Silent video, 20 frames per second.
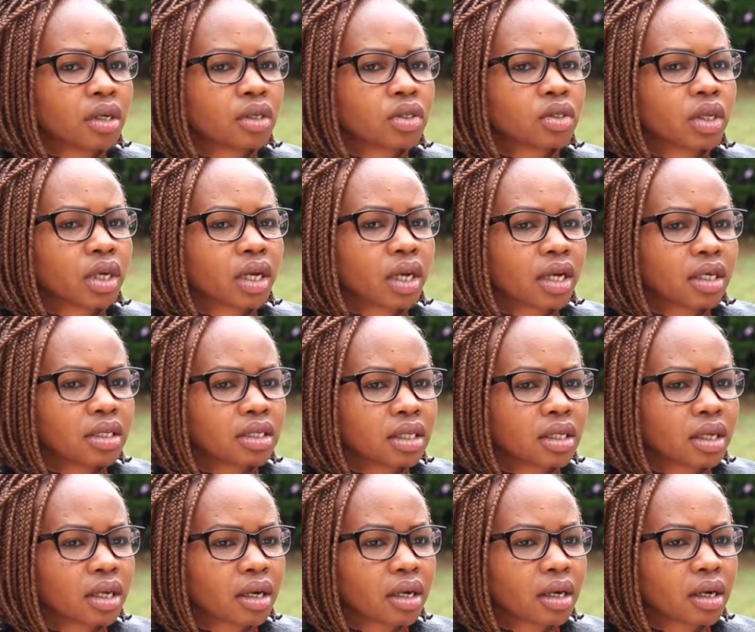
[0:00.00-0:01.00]
So the case
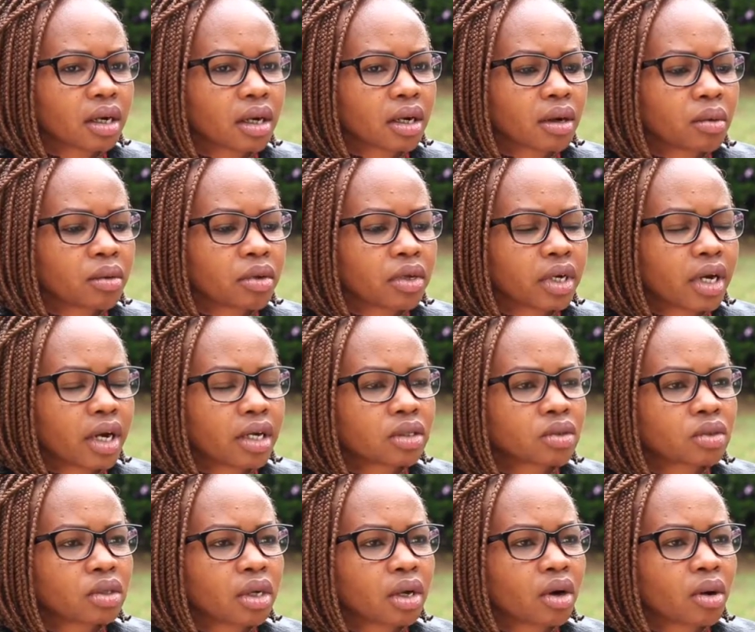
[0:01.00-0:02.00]
here with
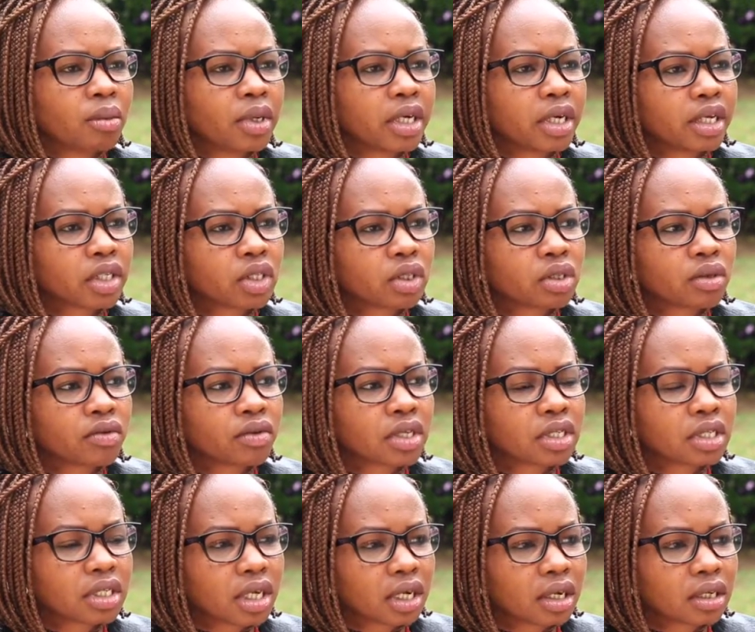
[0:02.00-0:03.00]
regards to the obligations of the
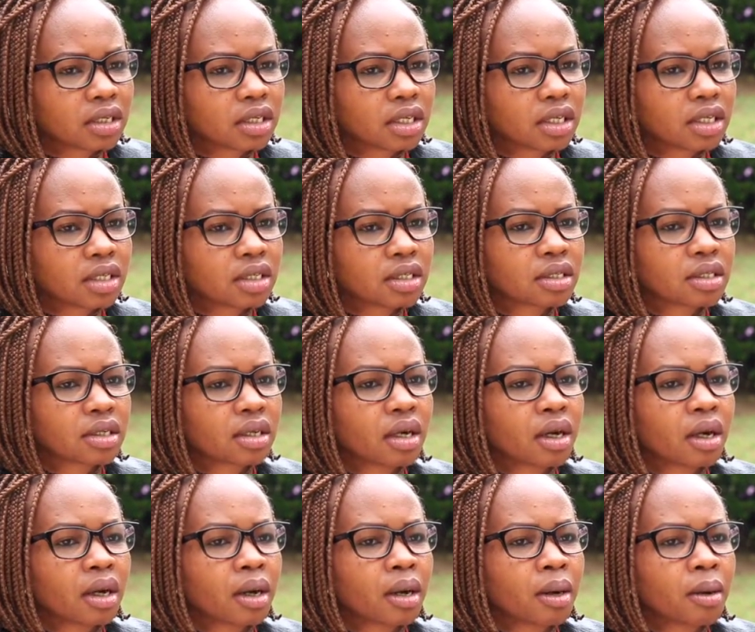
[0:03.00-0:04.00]
state is
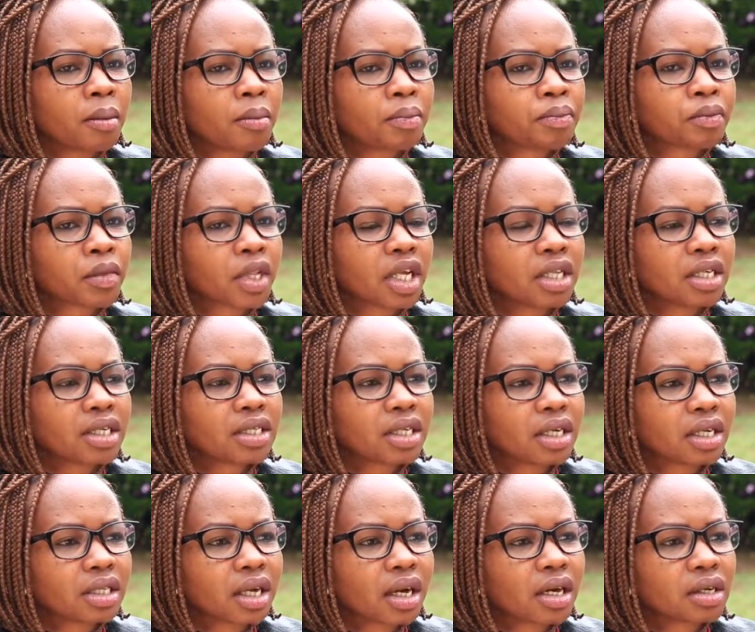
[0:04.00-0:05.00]
the
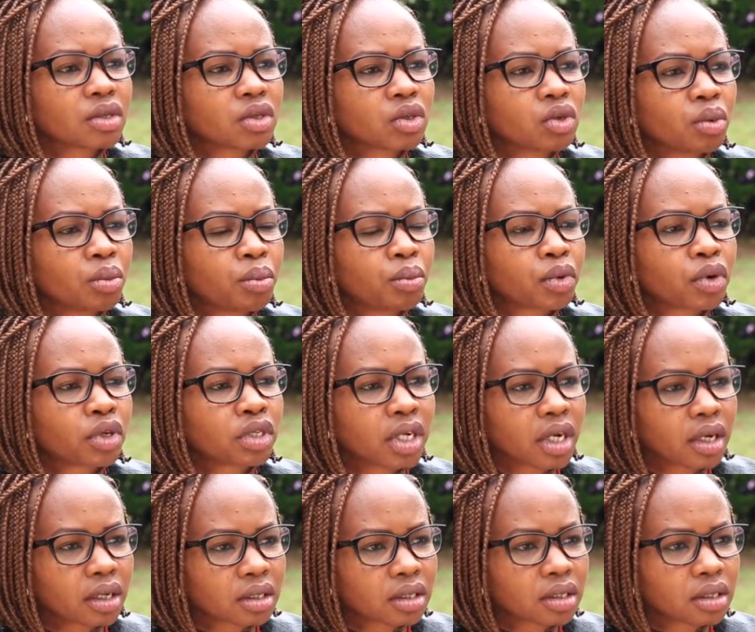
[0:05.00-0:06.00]
state has to
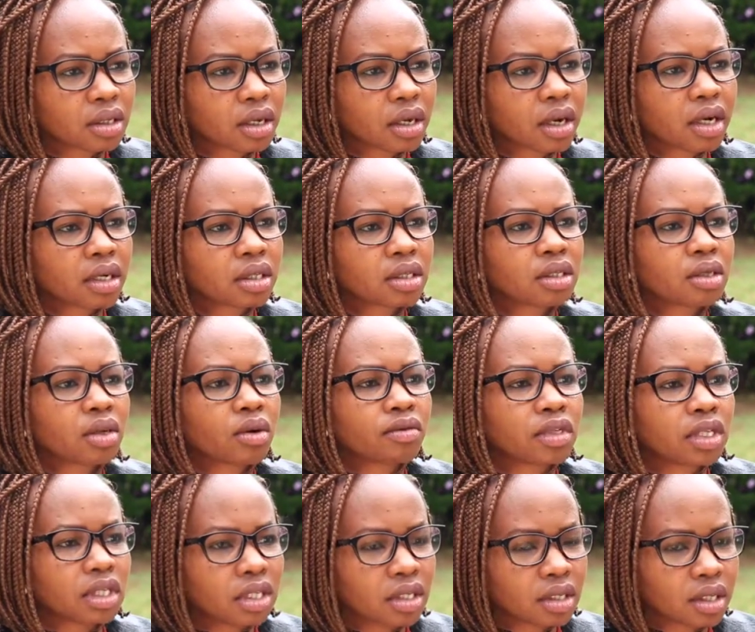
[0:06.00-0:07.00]
protect the rights of
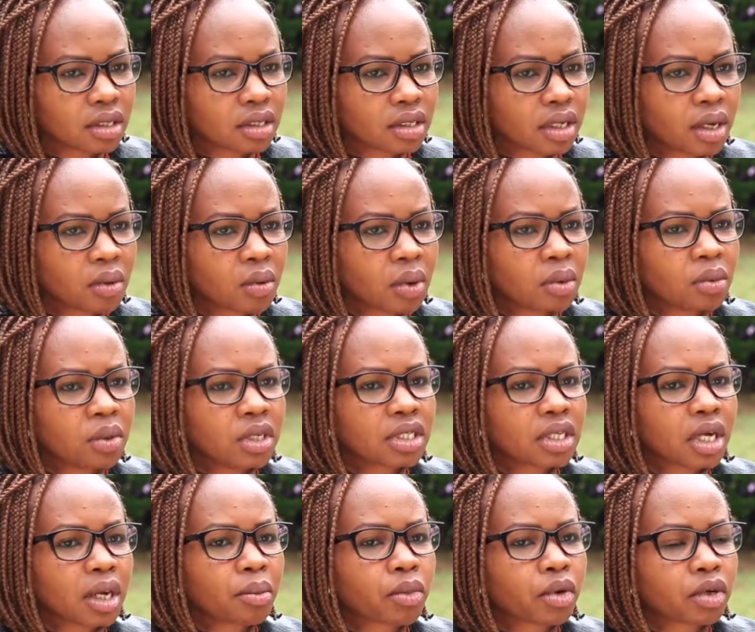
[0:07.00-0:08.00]
citizens. And when we
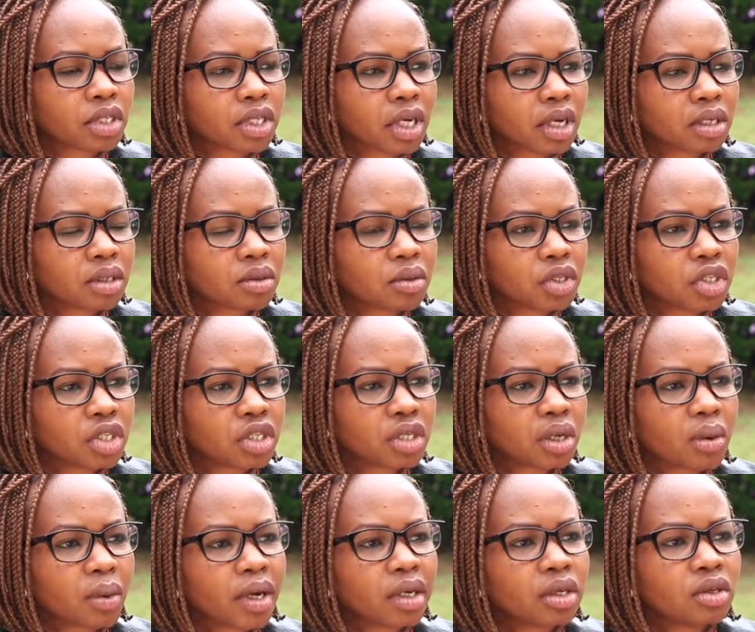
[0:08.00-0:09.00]
say protect, which is
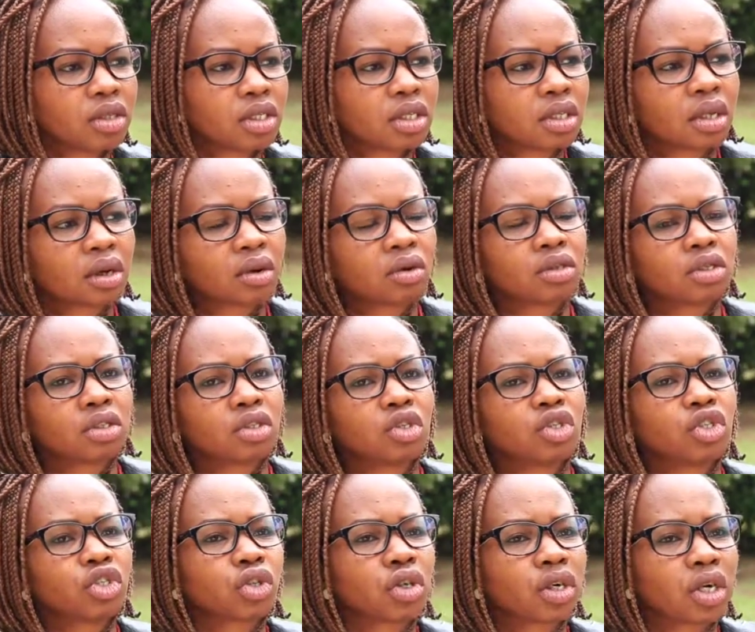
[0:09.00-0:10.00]
the word used in the
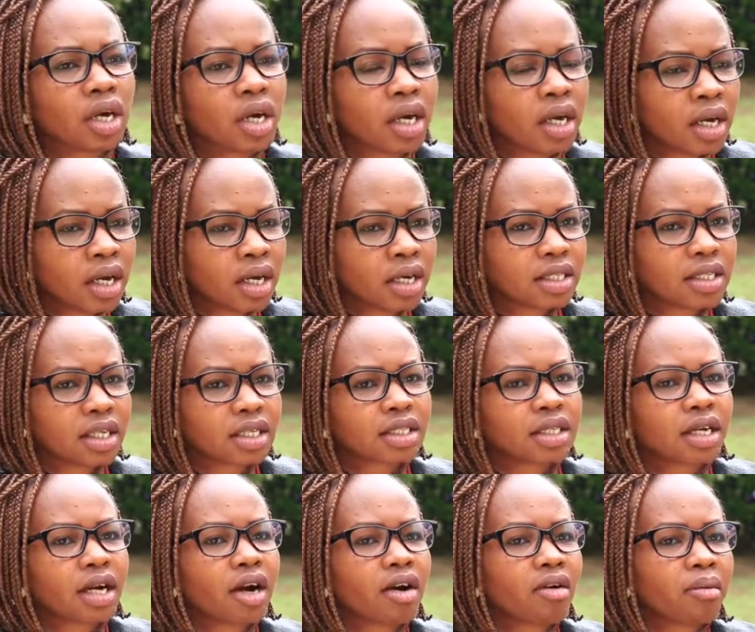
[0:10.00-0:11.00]
Constitution, is that
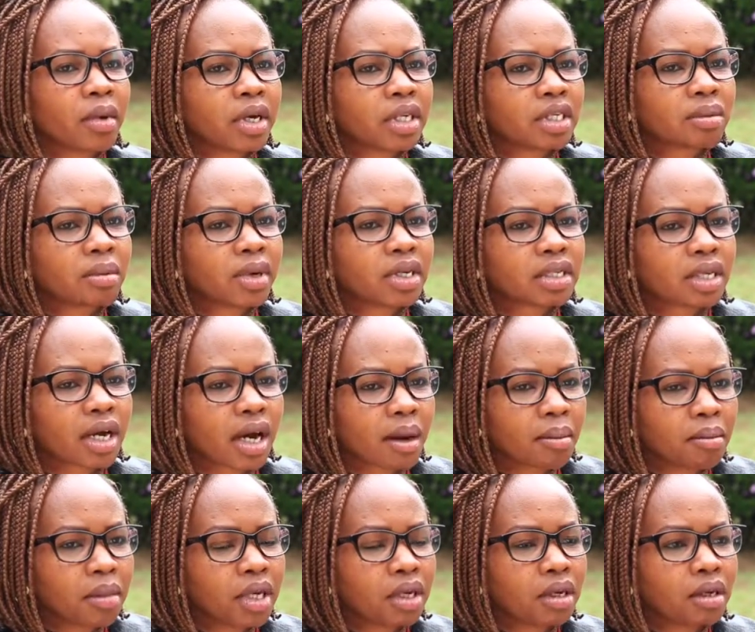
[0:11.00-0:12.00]
the government must
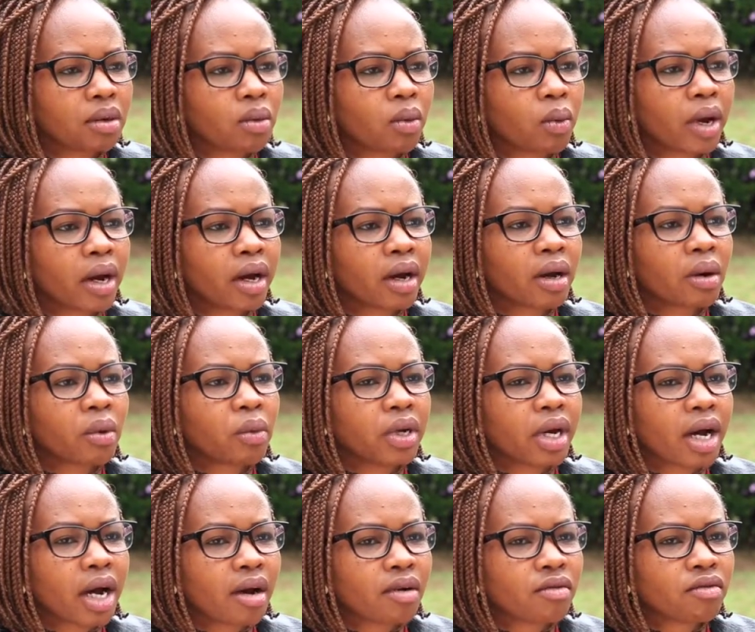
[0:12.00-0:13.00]
come in where
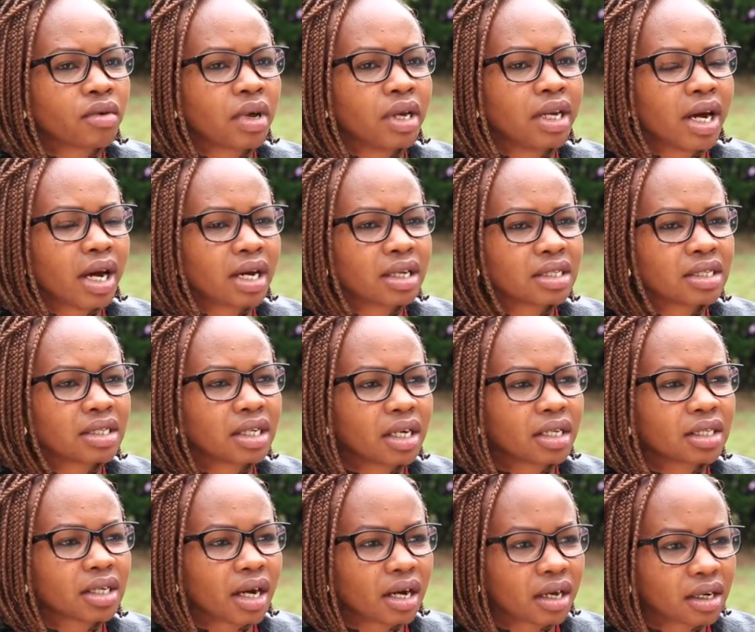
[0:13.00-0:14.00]
we have
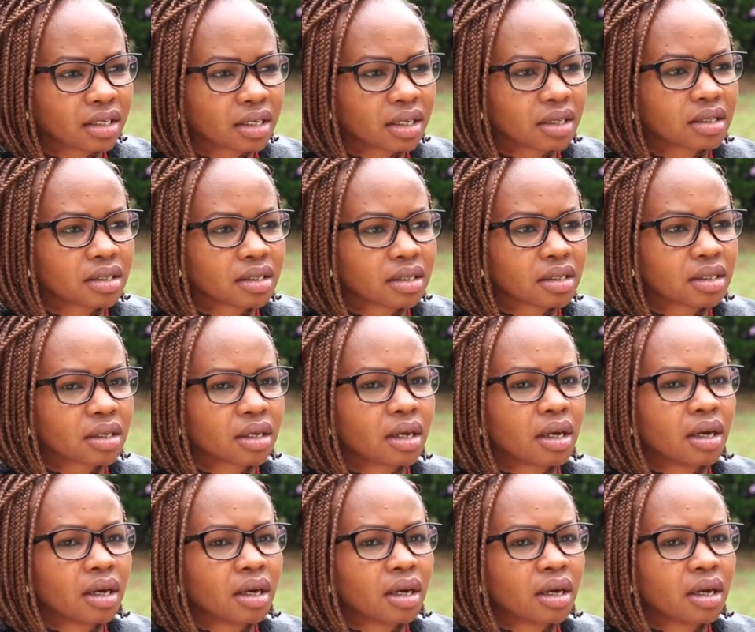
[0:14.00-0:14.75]
non-state actors